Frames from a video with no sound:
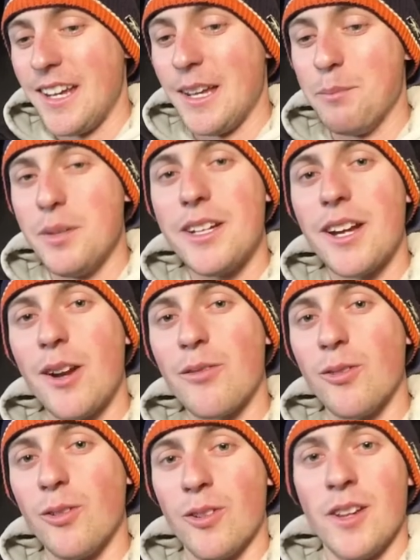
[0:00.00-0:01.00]
And be
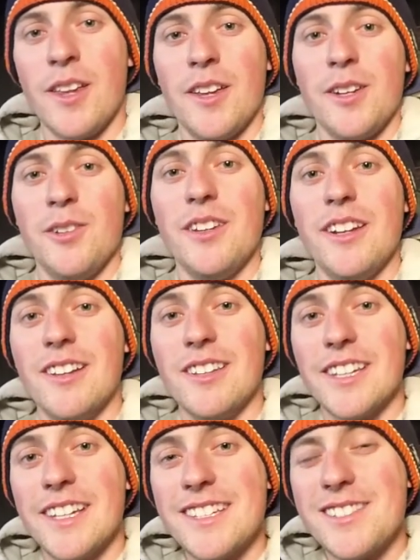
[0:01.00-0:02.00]
careful. You need at
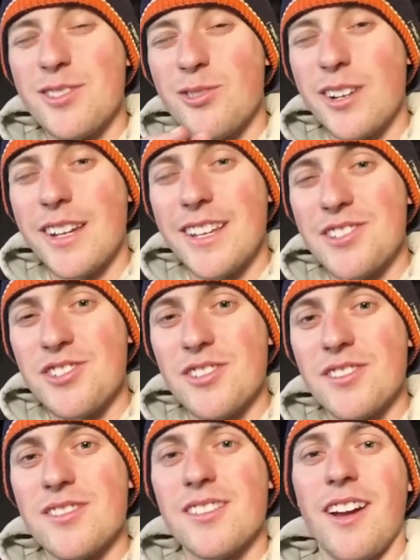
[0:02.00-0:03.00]
least three
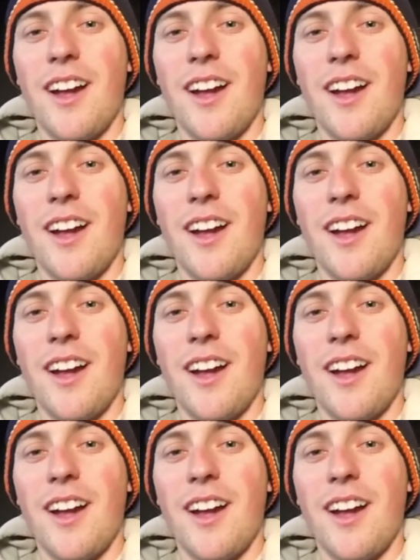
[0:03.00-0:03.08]
inches,